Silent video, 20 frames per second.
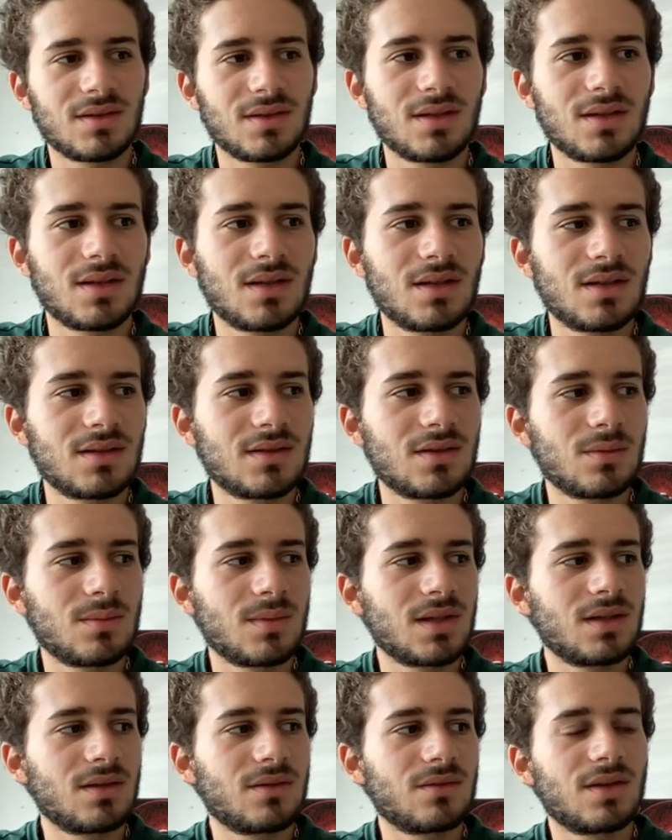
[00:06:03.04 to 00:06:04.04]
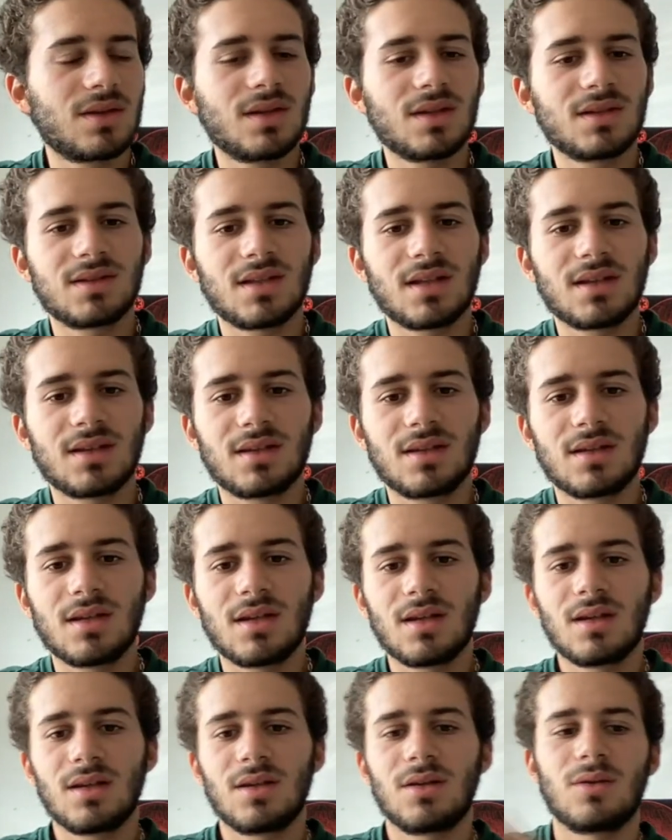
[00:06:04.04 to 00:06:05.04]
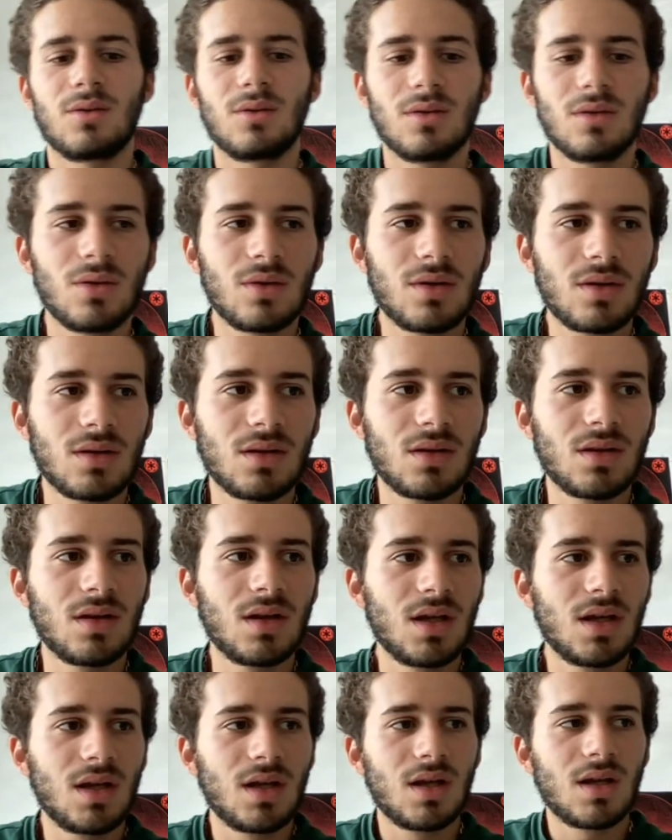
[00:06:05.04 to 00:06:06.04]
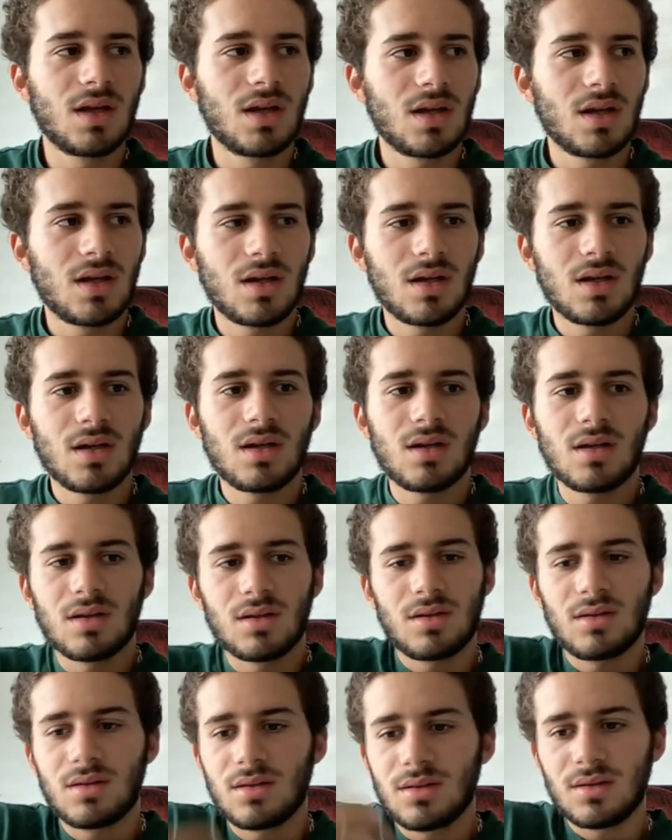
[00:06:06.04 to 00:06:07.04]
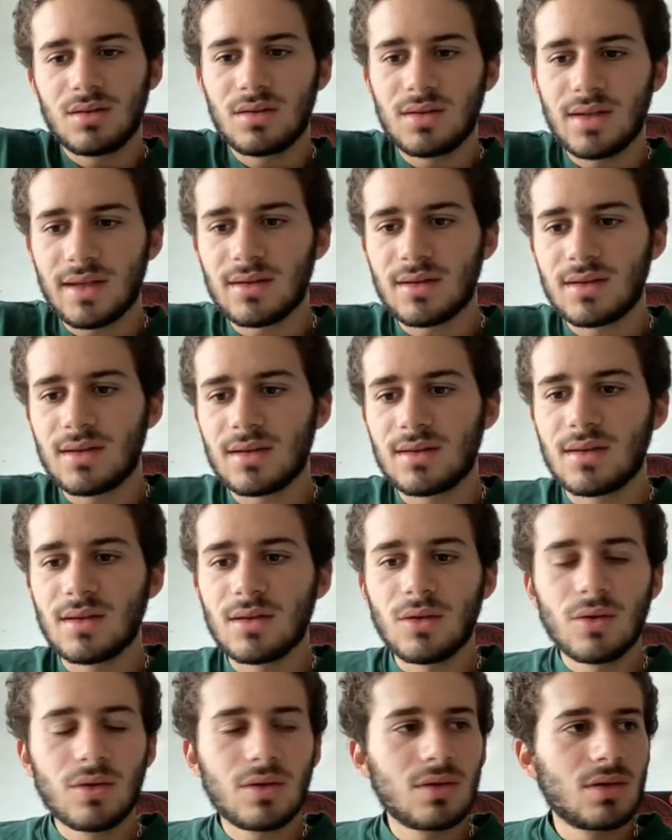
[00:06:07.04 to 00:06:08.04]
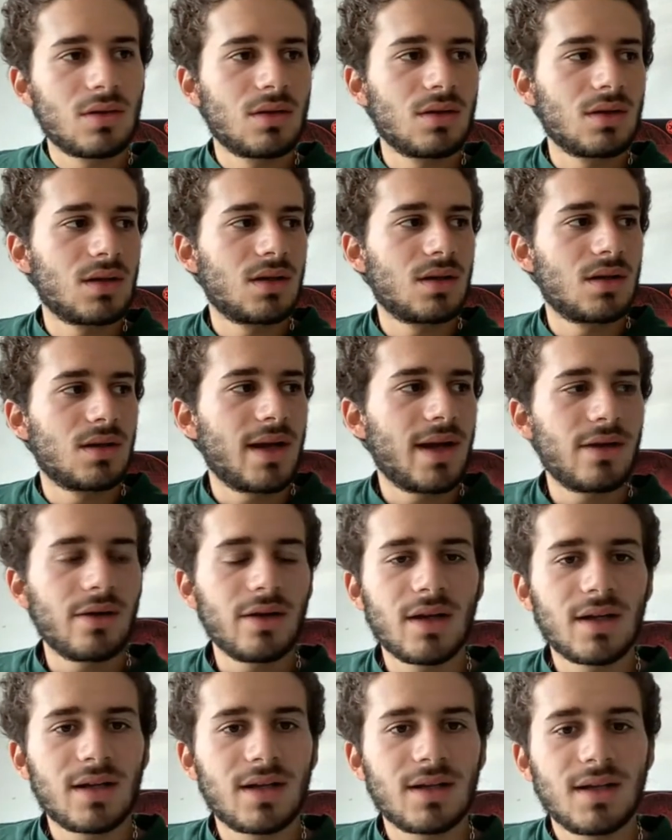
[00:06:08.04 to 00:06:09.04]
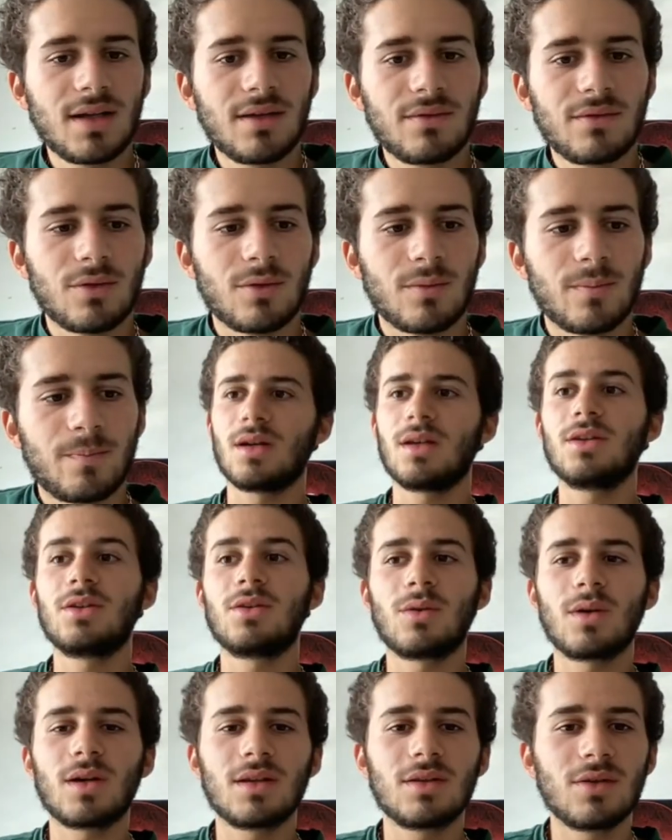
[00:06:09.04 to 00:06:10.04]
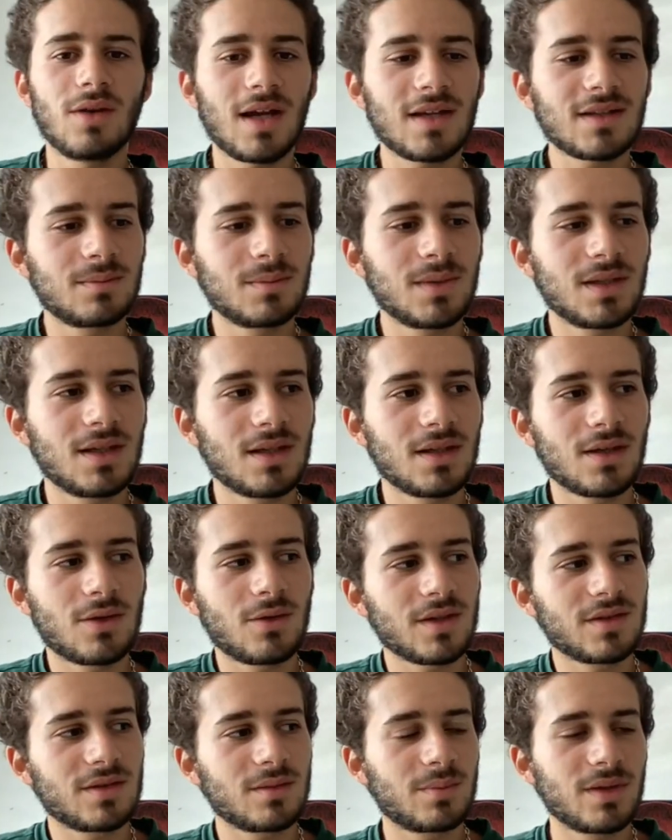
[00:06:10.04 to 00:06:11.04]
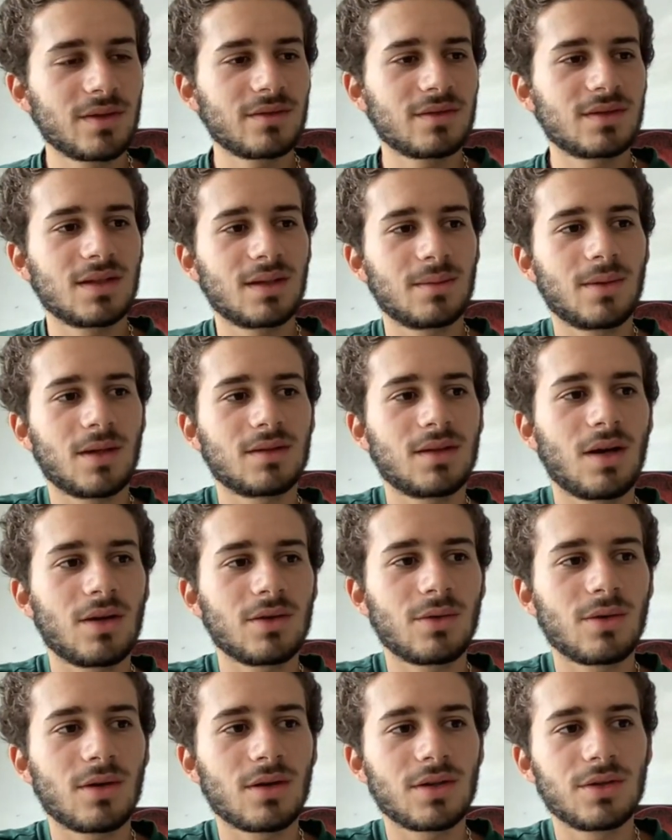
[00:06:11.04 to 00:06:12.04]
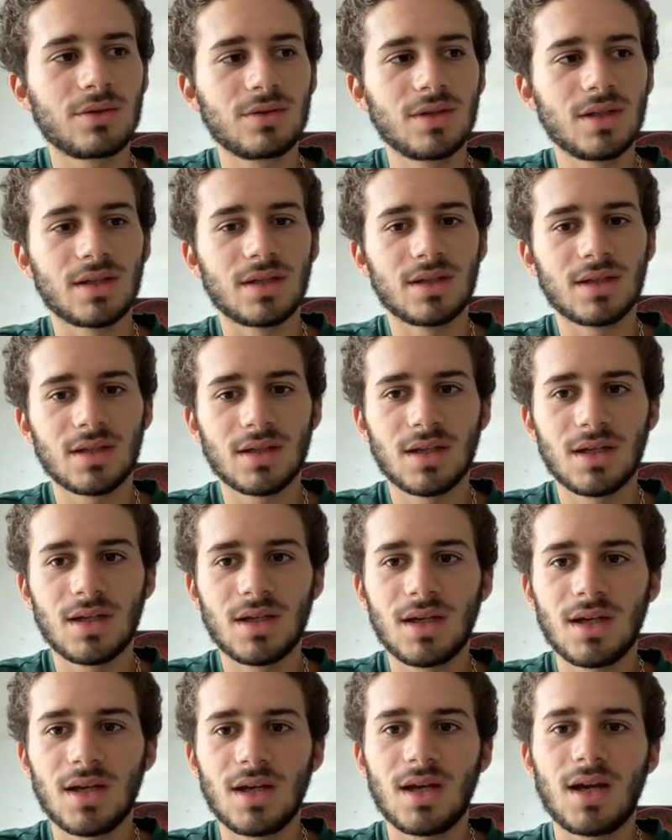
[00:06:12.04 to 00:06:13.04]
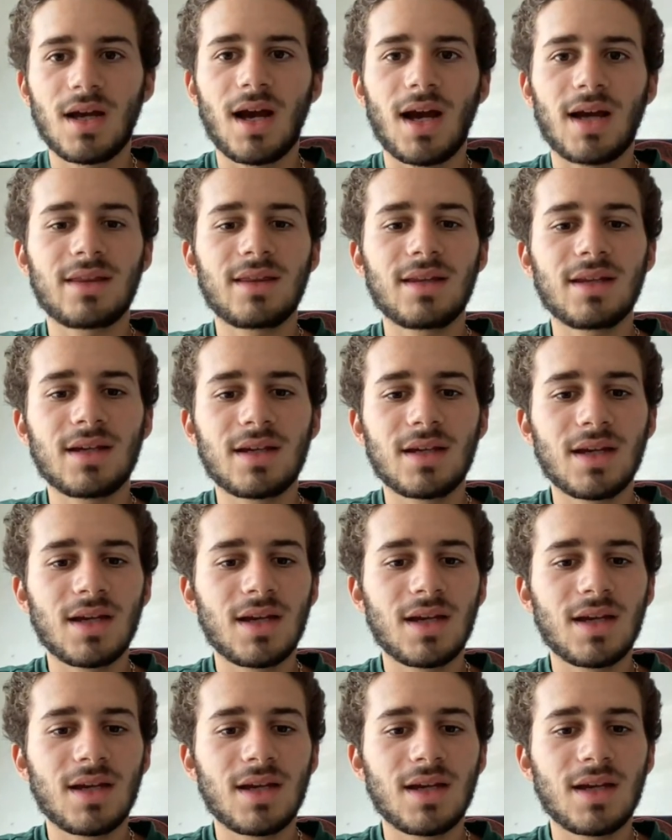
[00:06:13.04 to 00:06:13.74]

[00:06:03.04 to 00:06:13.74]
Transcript: and so many of the things that you know local that the local area can give you. You asked me the question previously about how you are unique. I think